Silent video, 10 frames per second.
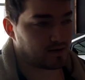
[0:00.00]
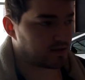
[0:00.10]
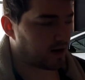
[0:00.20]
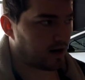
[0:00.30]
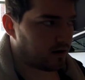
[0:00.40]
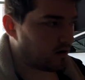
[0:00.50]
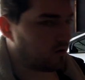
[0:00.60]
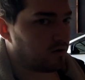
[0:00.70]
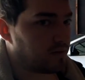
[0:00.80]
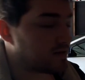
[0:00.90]
that's kind of
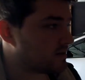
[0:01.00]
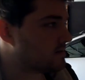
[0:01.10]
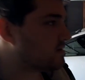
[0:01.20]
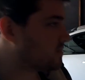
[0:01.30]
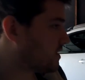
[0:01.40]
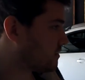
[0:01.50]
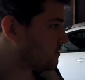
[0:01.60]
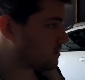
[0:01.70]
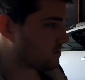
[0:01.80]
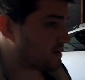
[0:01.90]
only makes sense to me
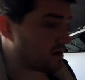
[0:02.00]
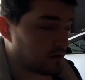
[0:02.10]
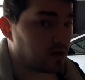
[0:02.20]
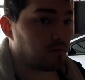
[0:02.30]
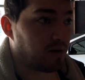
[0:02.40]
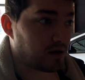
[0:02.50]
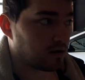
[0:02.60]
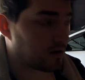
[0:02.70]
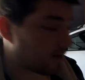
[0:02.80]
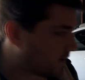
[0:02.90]
to make it look better.